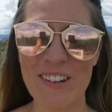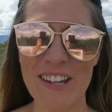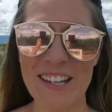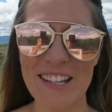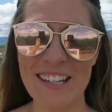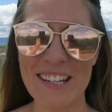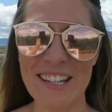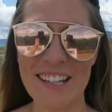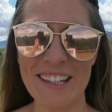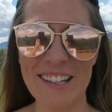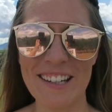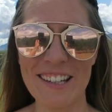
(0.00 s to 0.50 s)

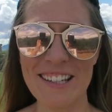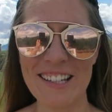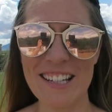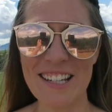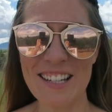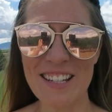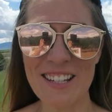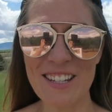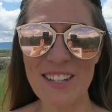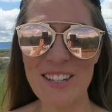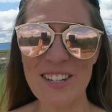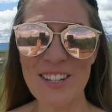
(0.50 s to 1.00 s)
vineyard.
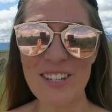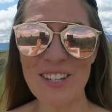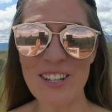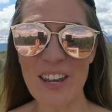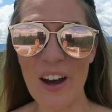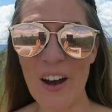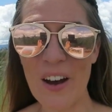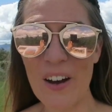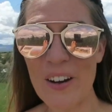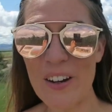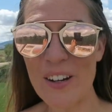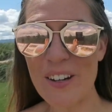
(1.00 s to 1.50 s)
It's
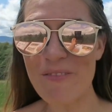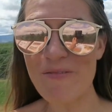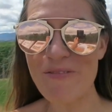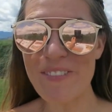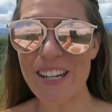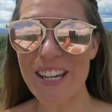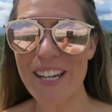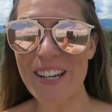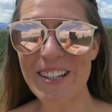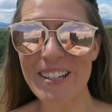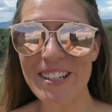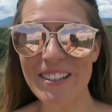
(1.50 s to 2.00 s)
so
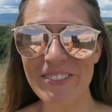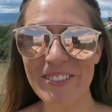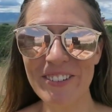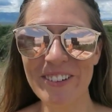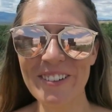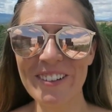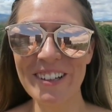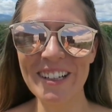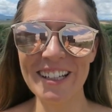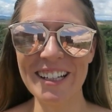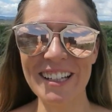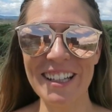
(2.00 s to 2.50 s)

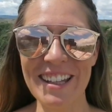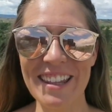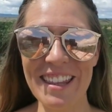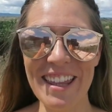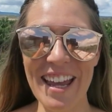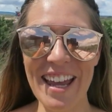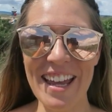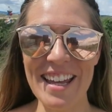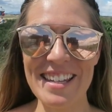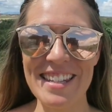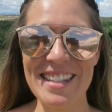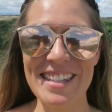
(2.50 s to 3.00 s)
beautiful. Look at
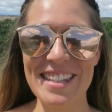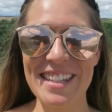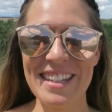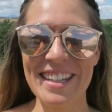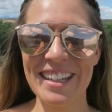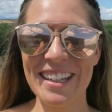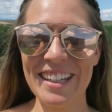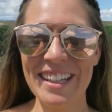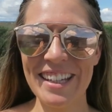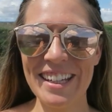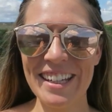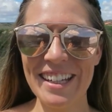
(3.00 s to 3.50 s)
this.
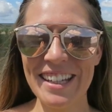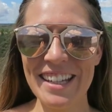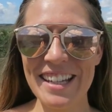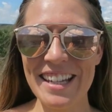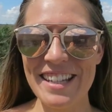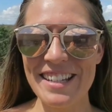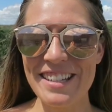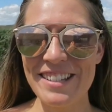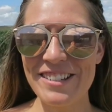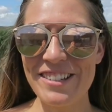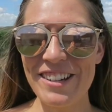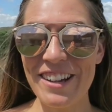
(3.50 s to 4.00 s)

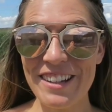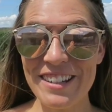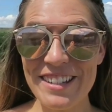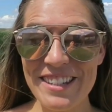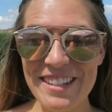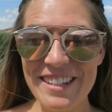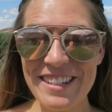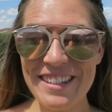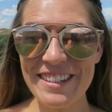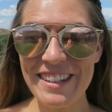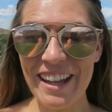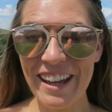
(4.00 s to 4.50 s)
It's just